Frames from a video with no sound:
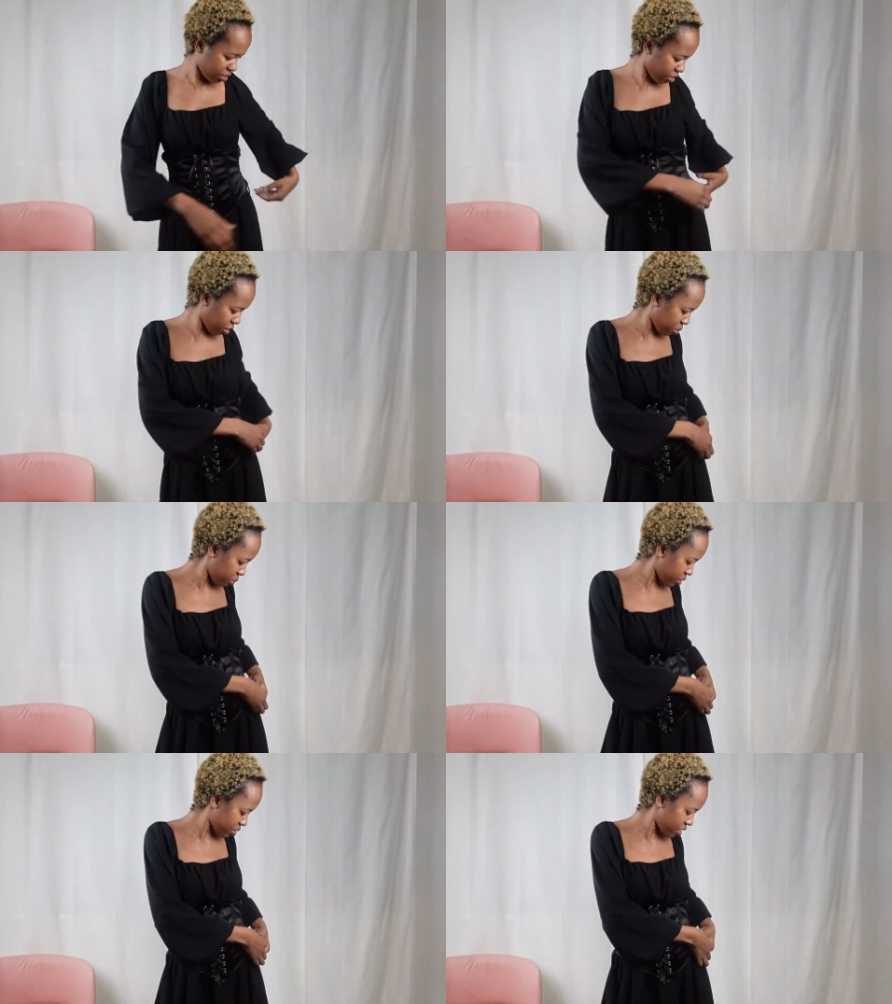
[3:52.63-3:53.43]
You know,
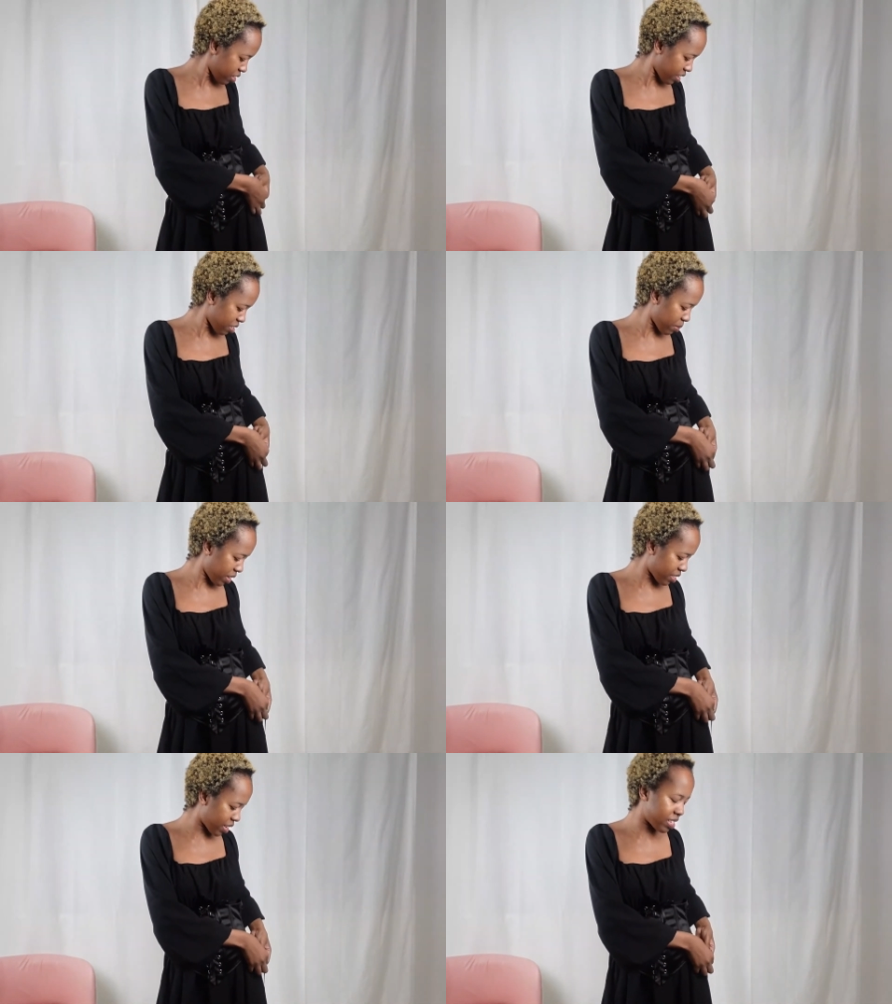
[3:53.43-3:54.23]
it just doesn't
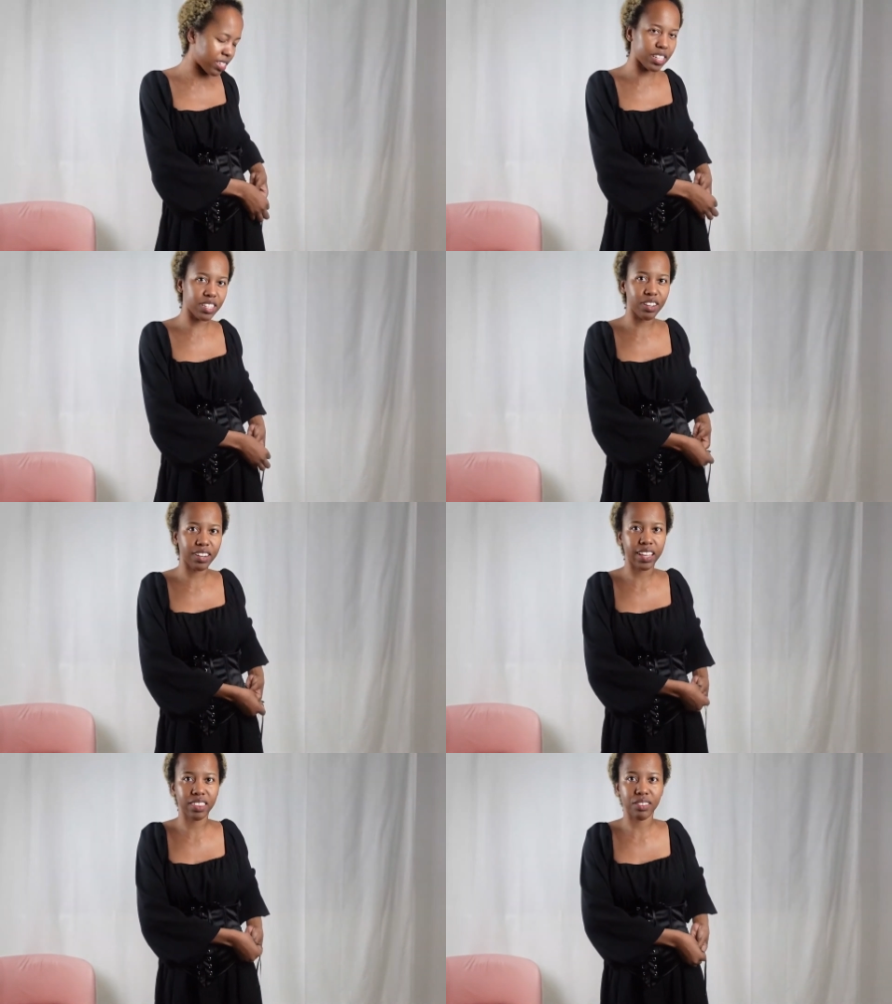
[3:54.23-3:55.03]
make sense. It doesn't look like